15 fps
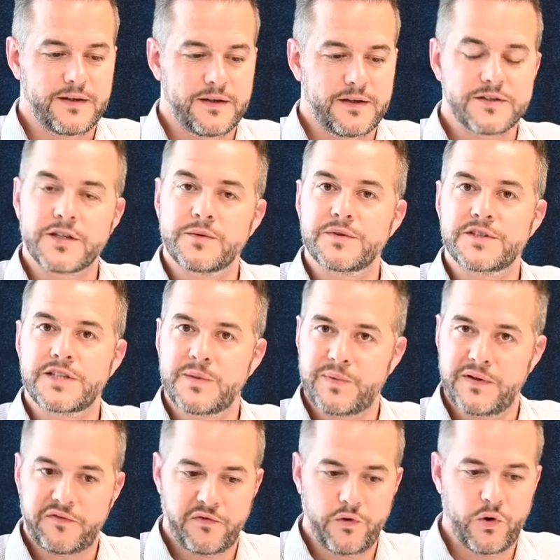So with
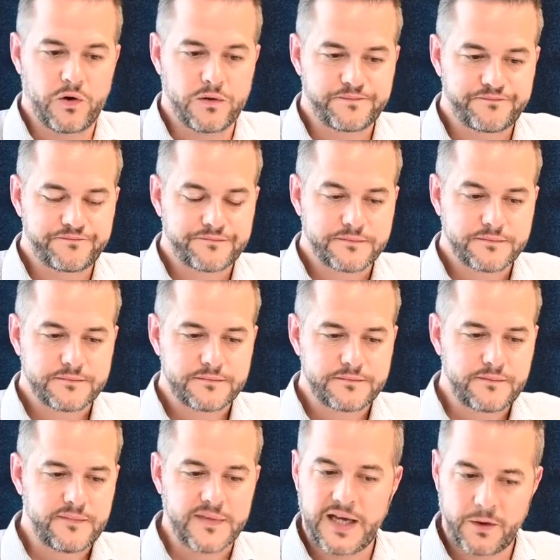TP4,
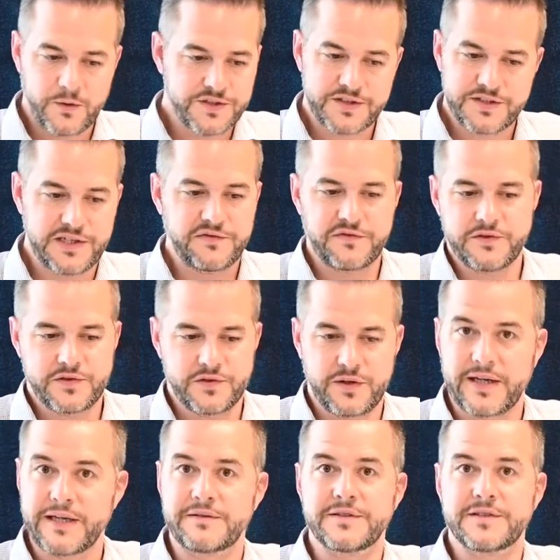how is it different, or
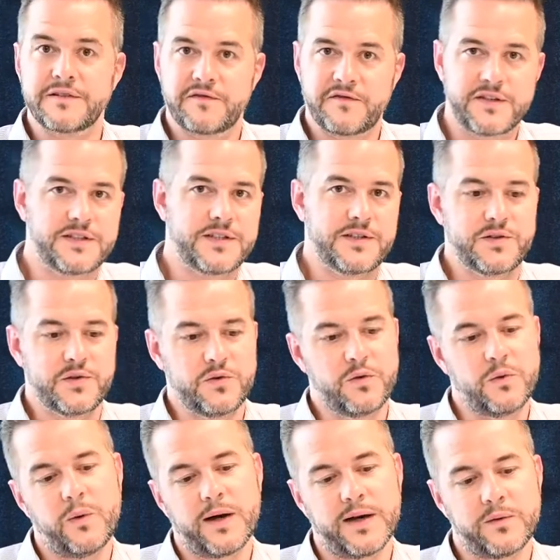how does it fit in,
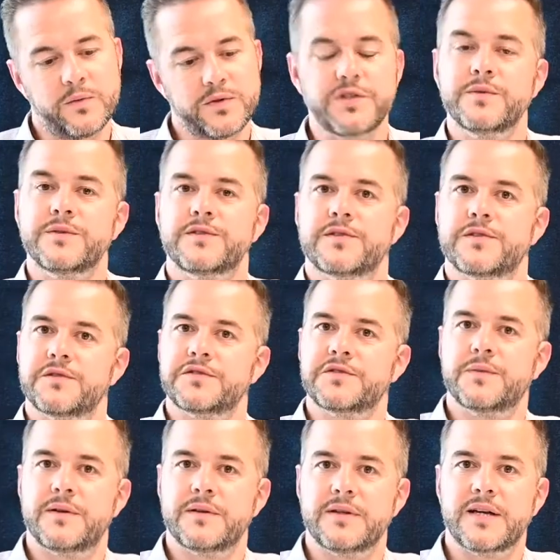or why would you want to talk
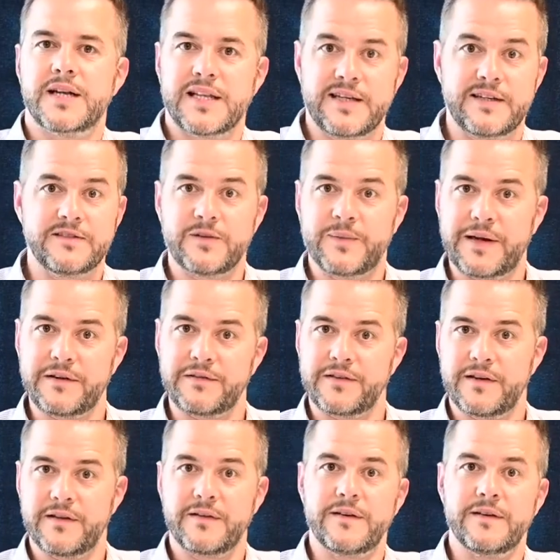to a client about
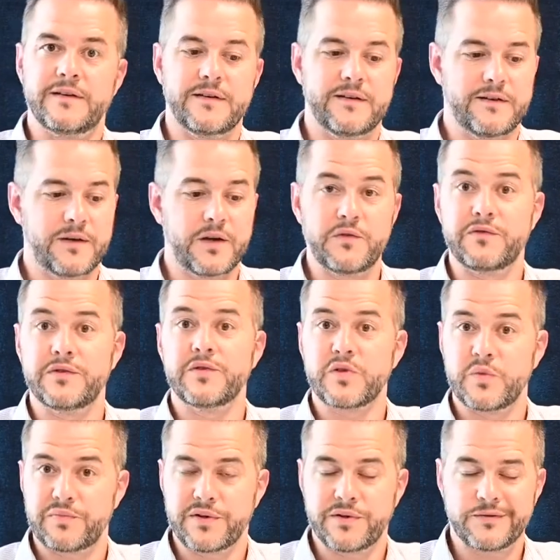it over another
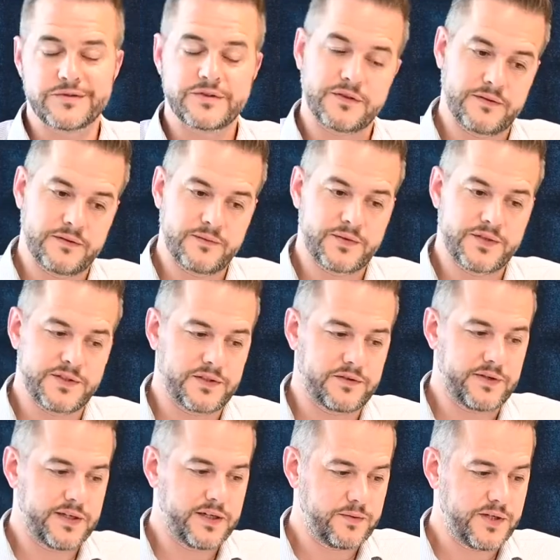product, which is a
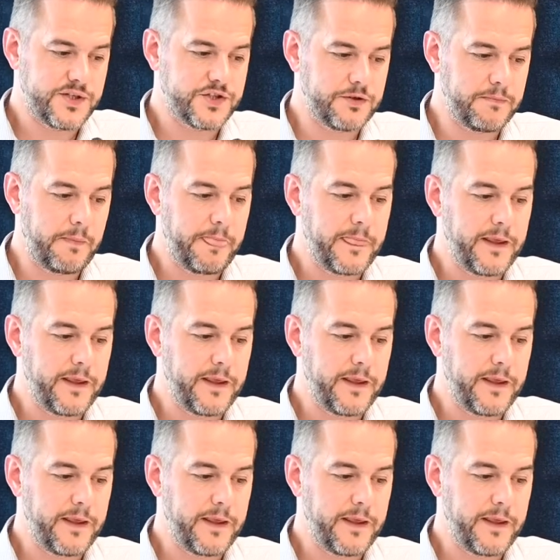great question.